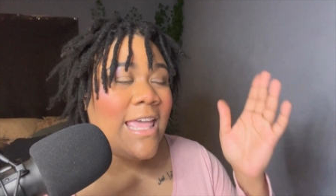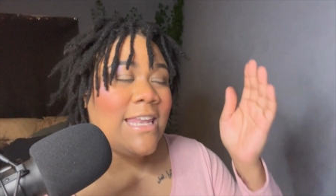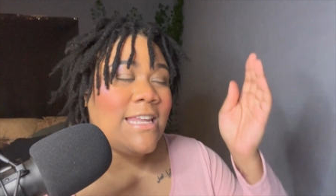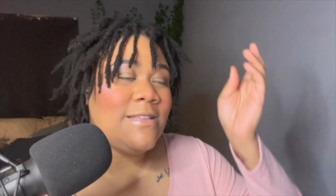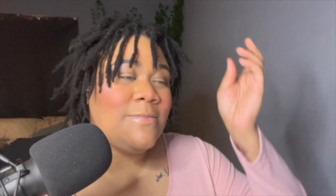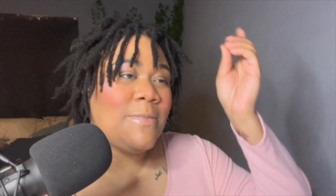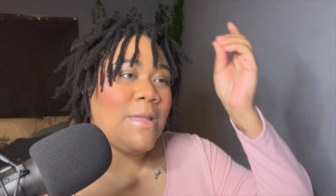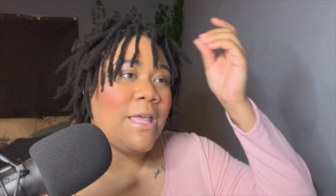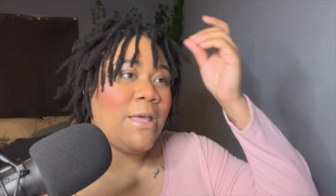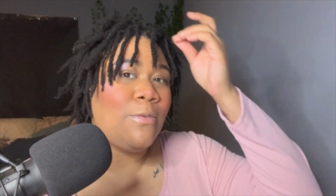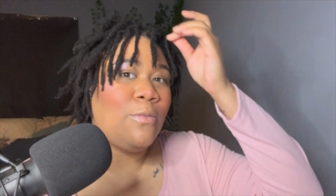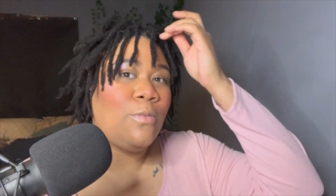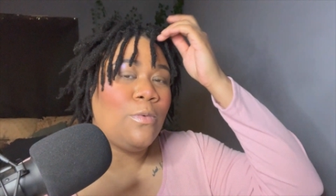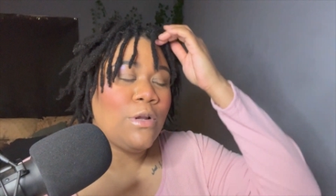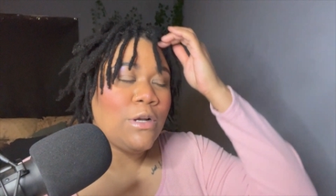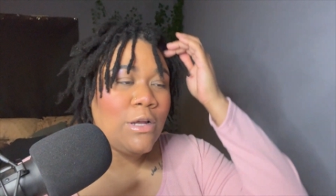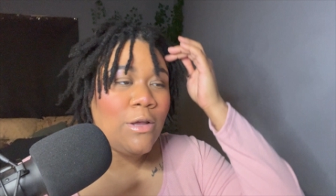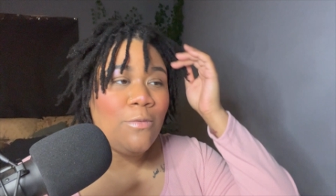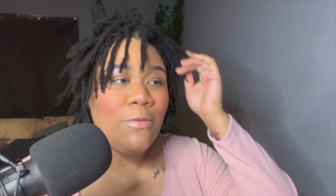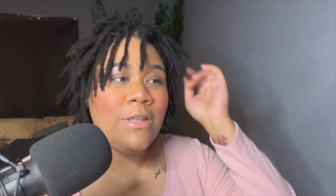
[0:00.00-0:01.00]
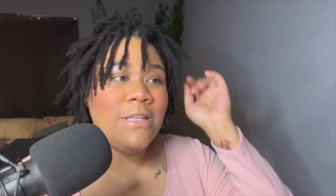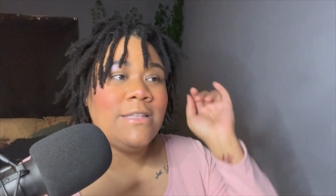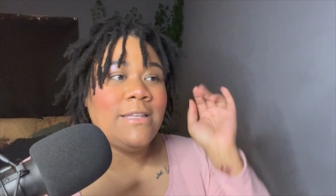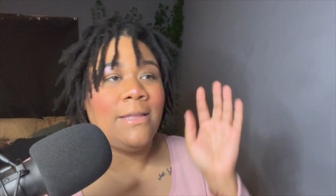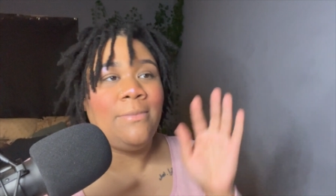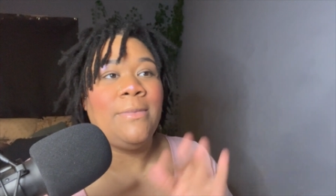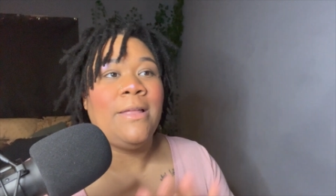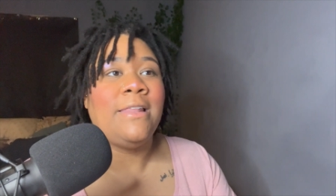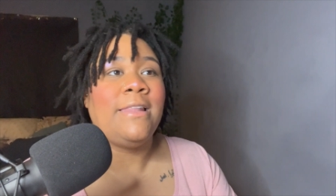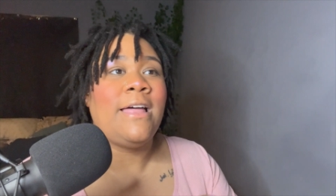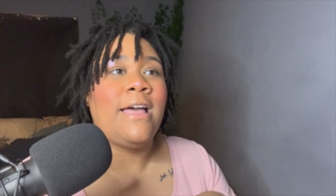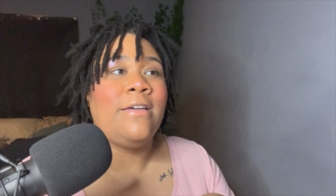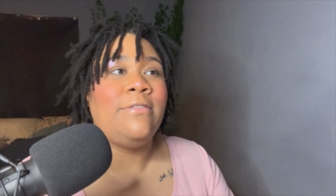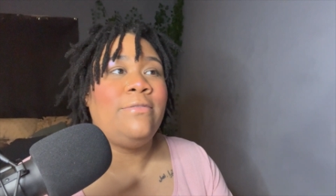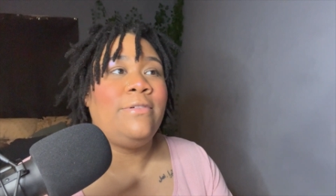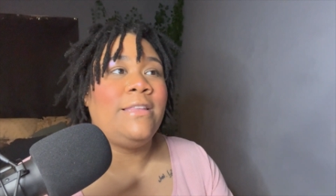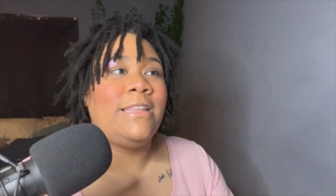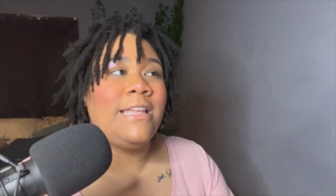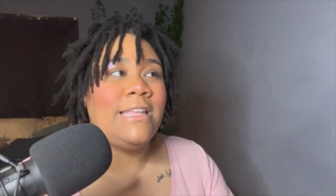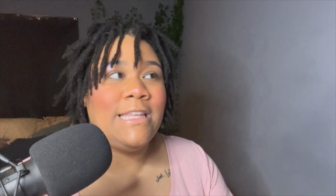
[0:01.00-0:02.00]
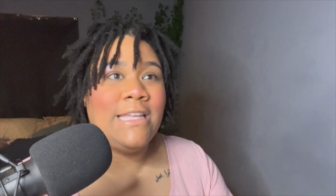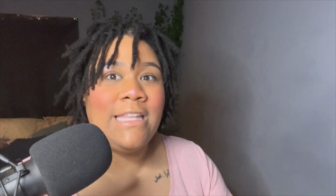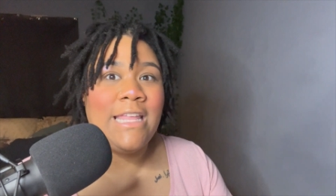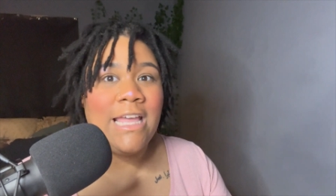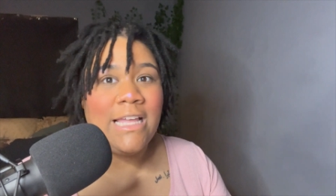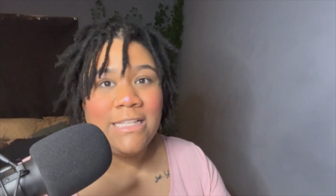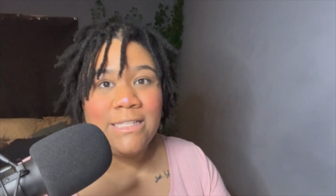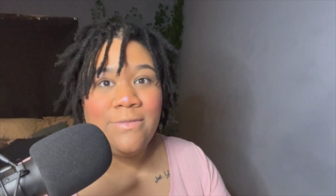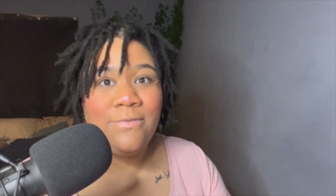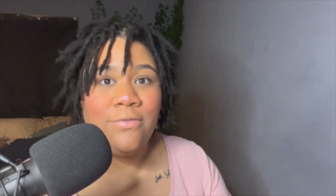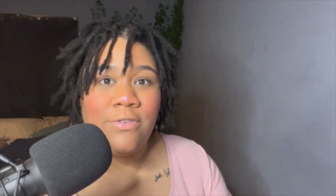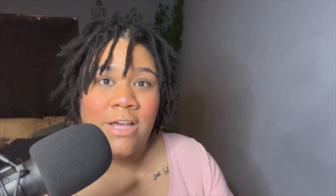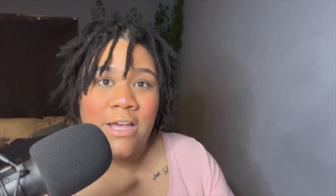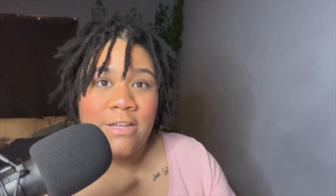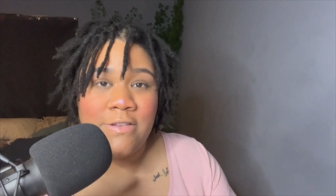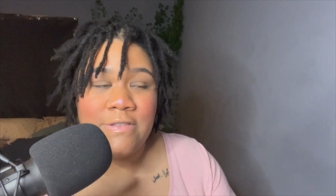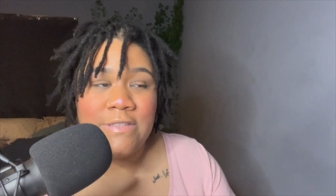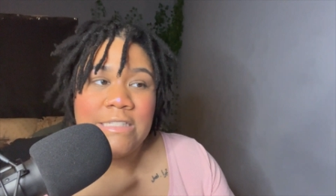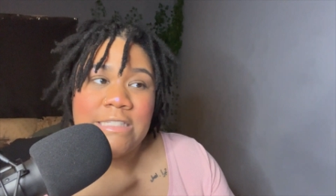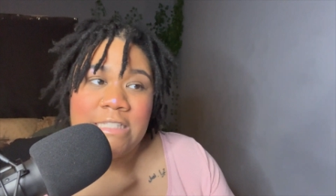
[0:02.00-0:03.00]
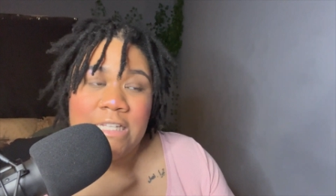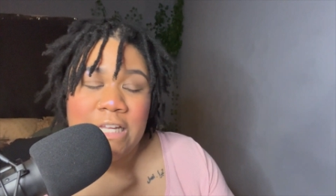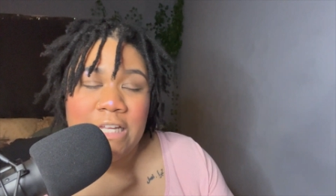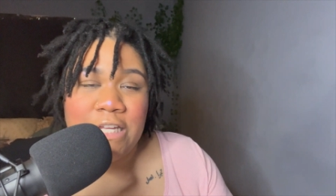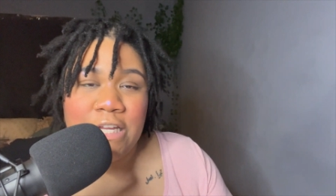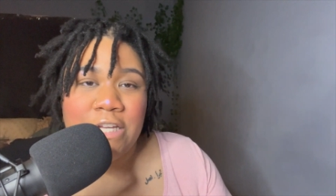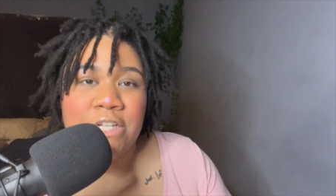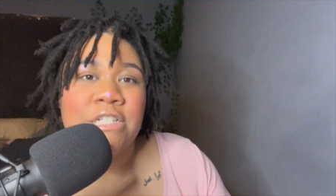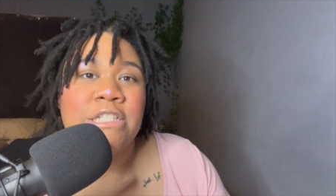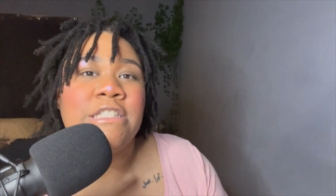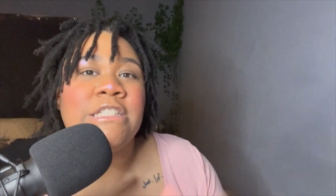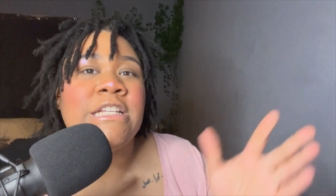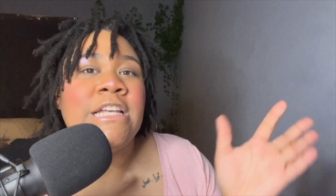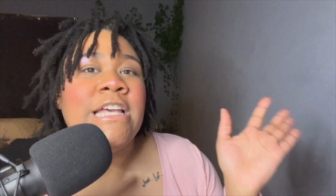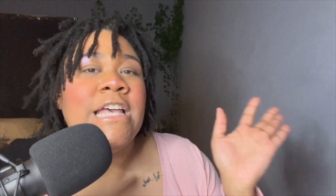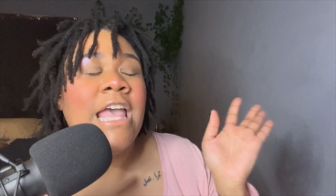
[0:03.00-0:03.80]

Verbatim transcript: And like, where do I want to take my life within the next five to ten years?